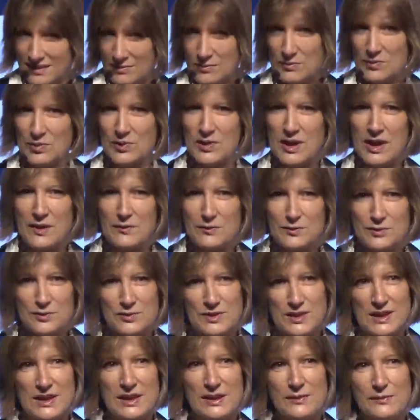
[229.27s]
You have to
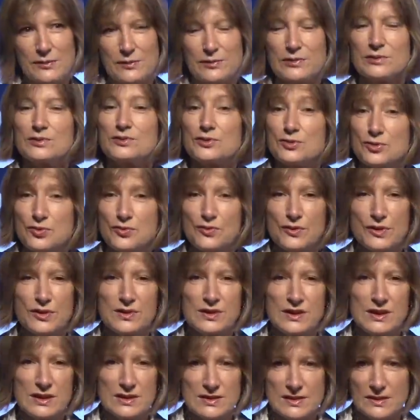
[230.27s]
deliver to the
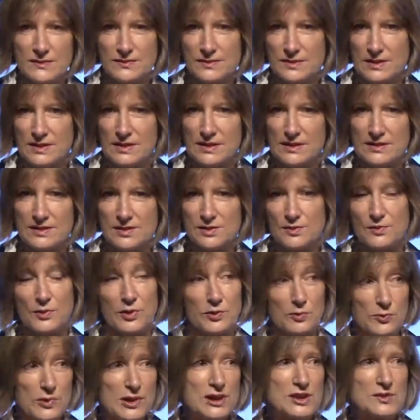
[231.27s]
needs of the customer,
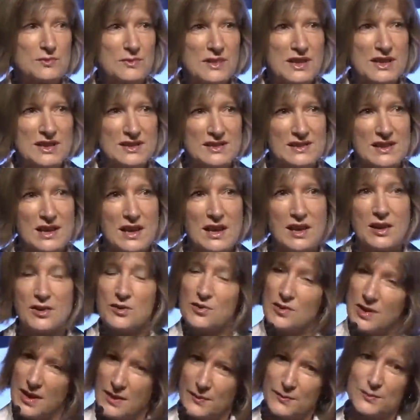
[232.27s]
which means you
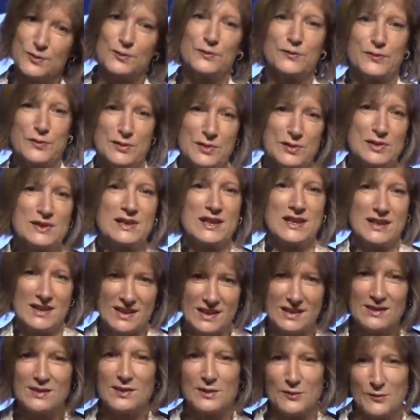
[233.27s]
have to first
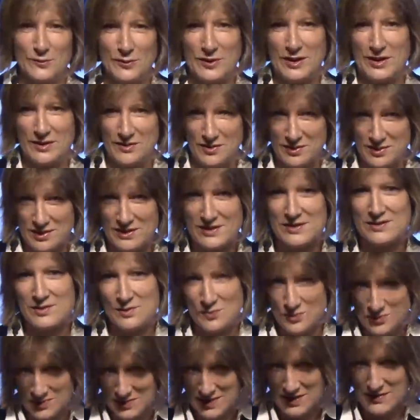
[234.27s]
identify the
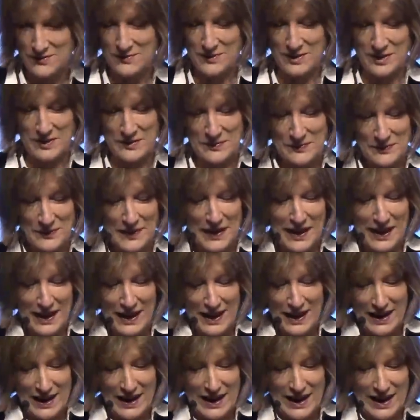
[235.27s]
customer, I think.
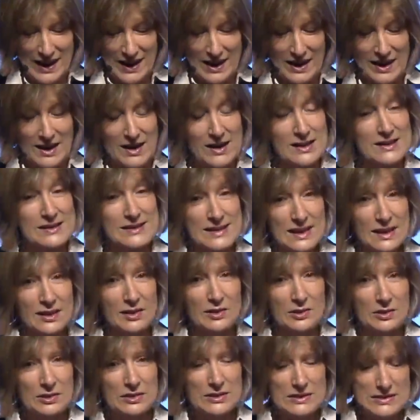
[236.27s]

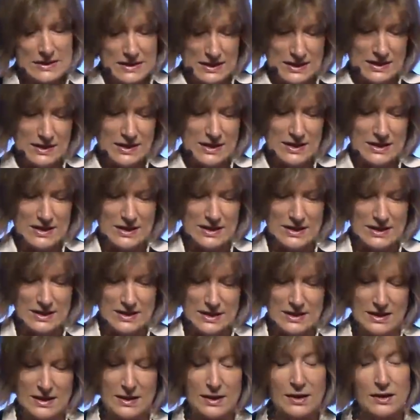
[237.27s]
Second,
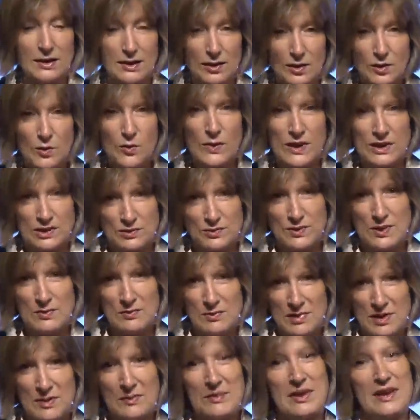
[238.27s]
quick to
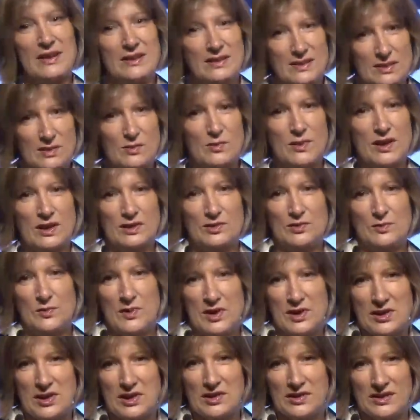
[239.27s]
implement, quick to
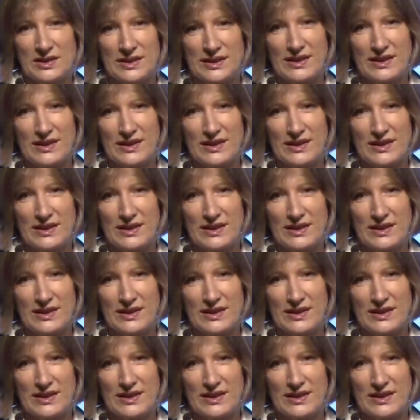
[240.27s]
market.